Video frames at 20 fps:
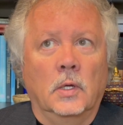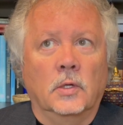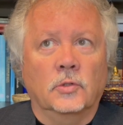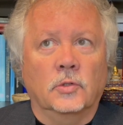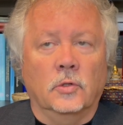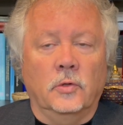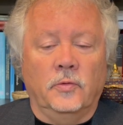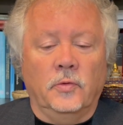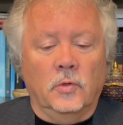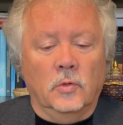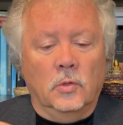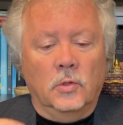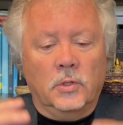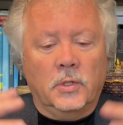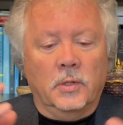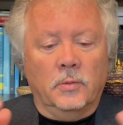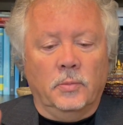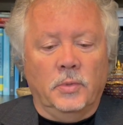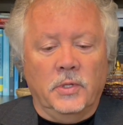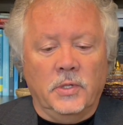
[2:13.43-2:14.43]
So if you
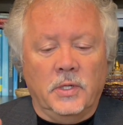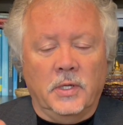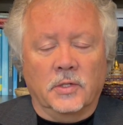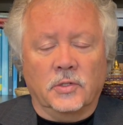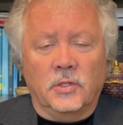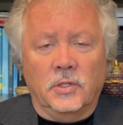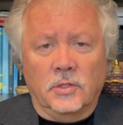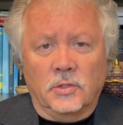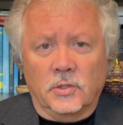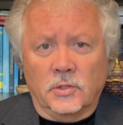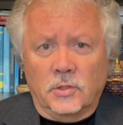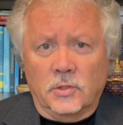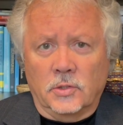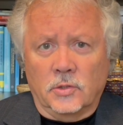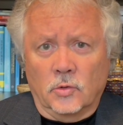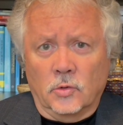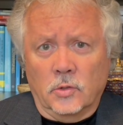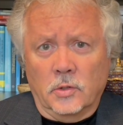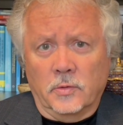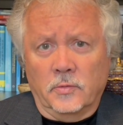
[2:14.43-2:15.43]
look at PTSD as a
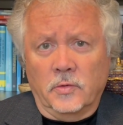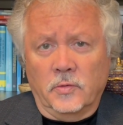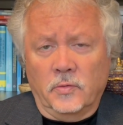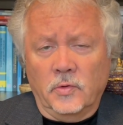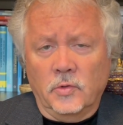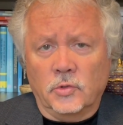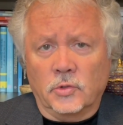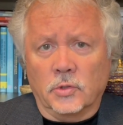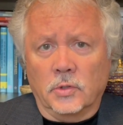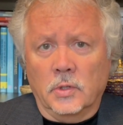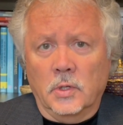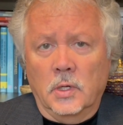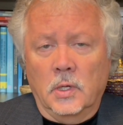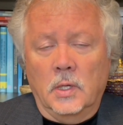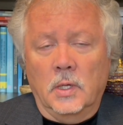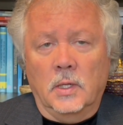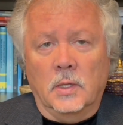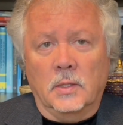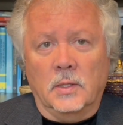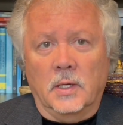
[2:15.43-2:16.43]
disorder of the future,
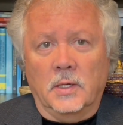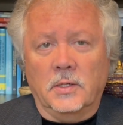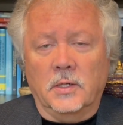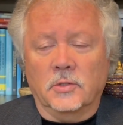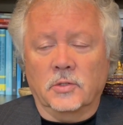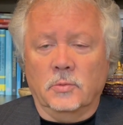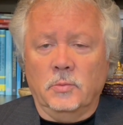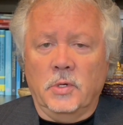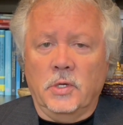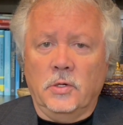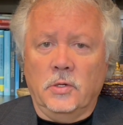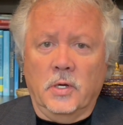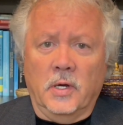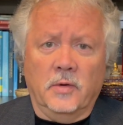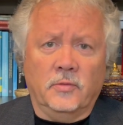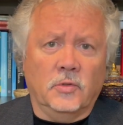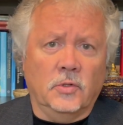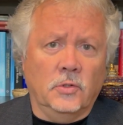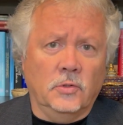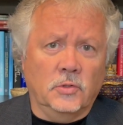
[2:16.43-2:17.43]
that doesn't mean you
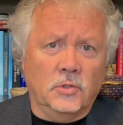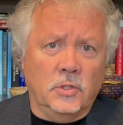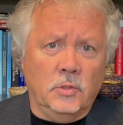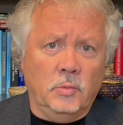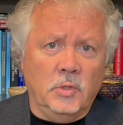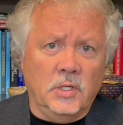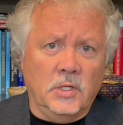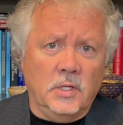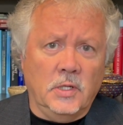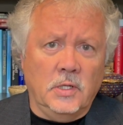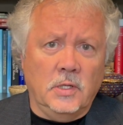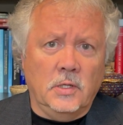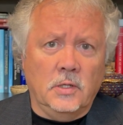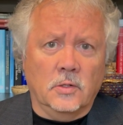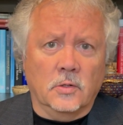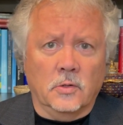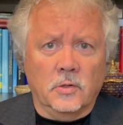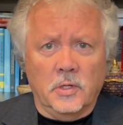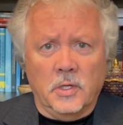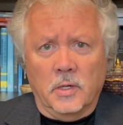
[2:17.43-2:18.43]
have to do CBT
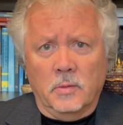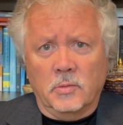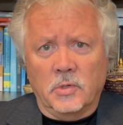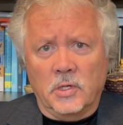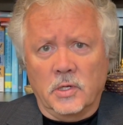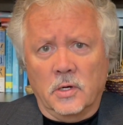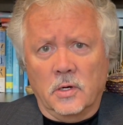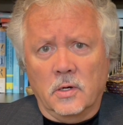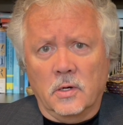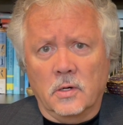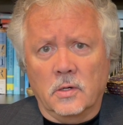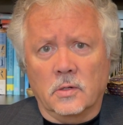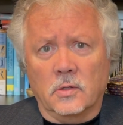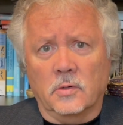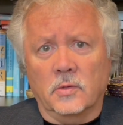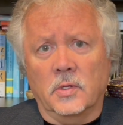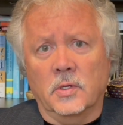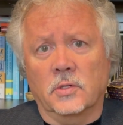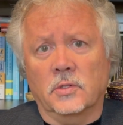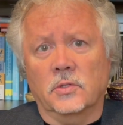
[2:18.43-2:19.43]
or EMDR
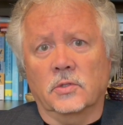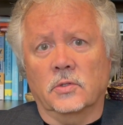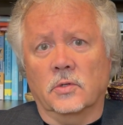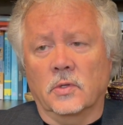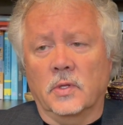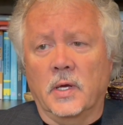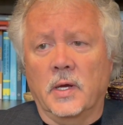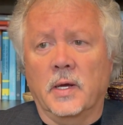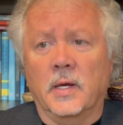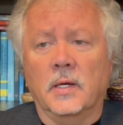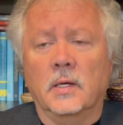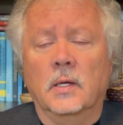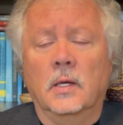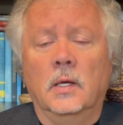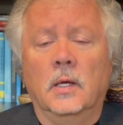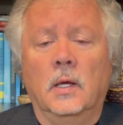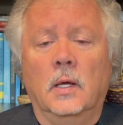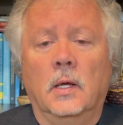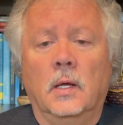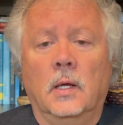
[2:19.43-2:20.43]
or this or that.
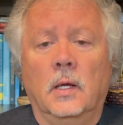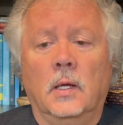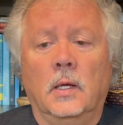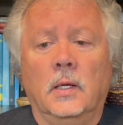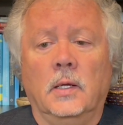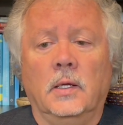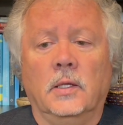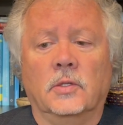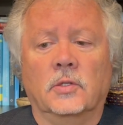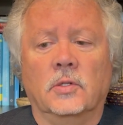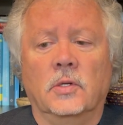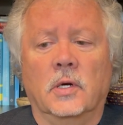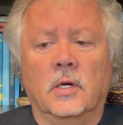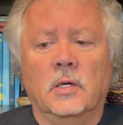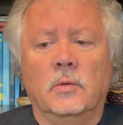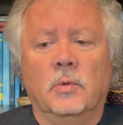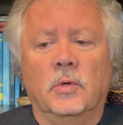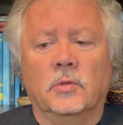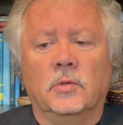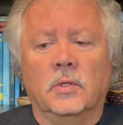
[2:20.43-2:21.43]
It's
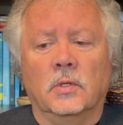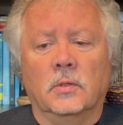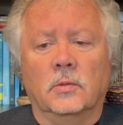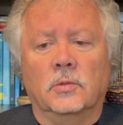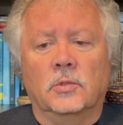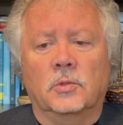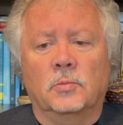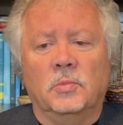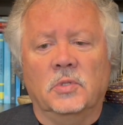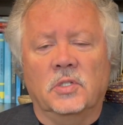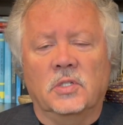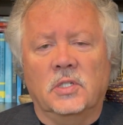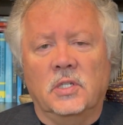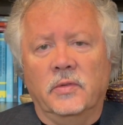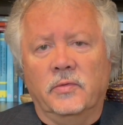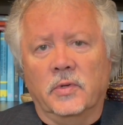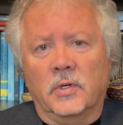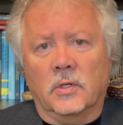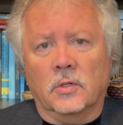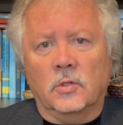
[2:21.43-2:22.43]
not about the
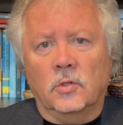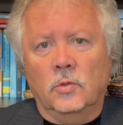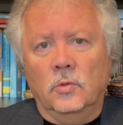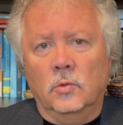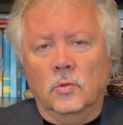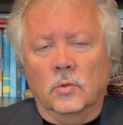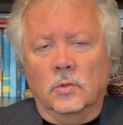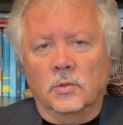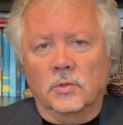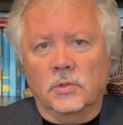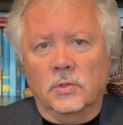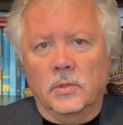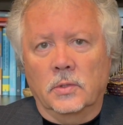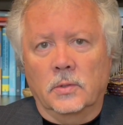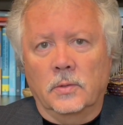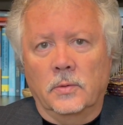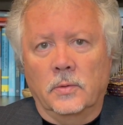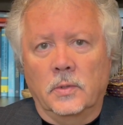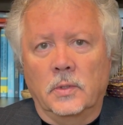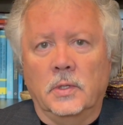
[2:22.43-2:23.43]
specific tools,
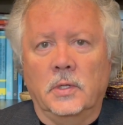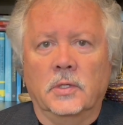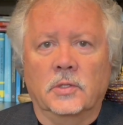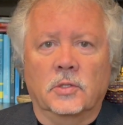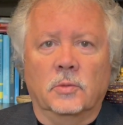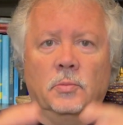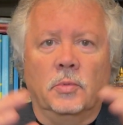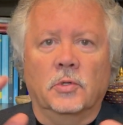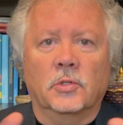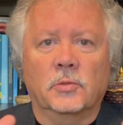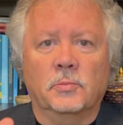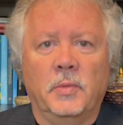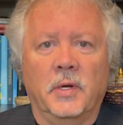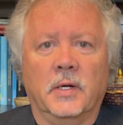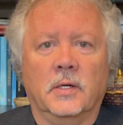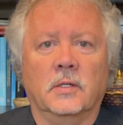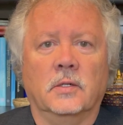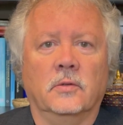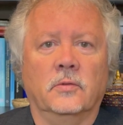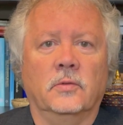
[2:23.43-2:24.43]
it's a
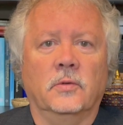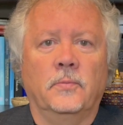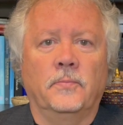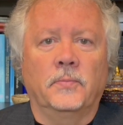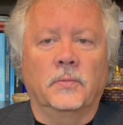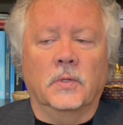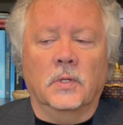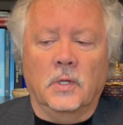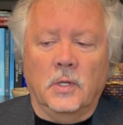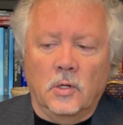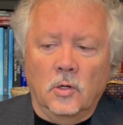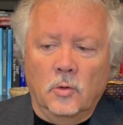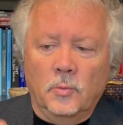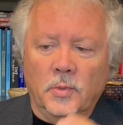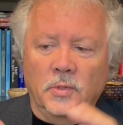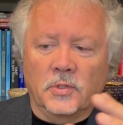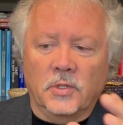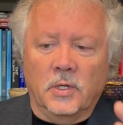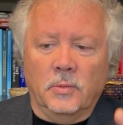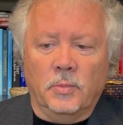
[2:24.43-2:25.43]
perspective it
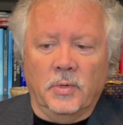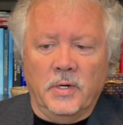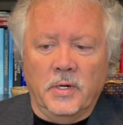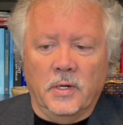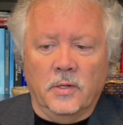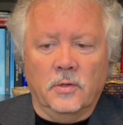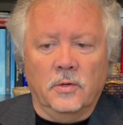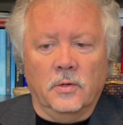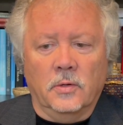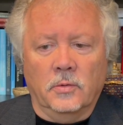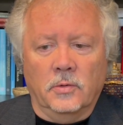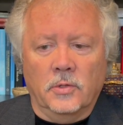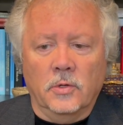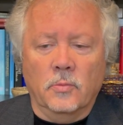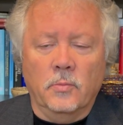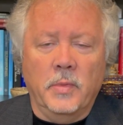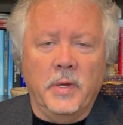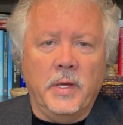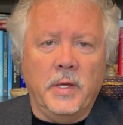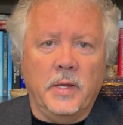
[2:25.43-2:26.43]
opens up another
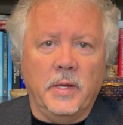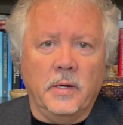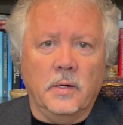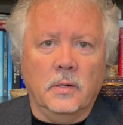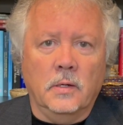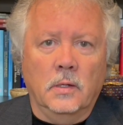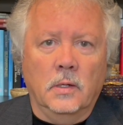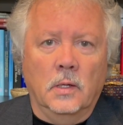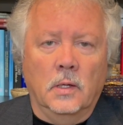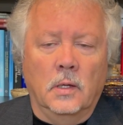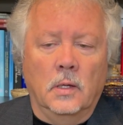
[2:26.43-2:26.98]
domain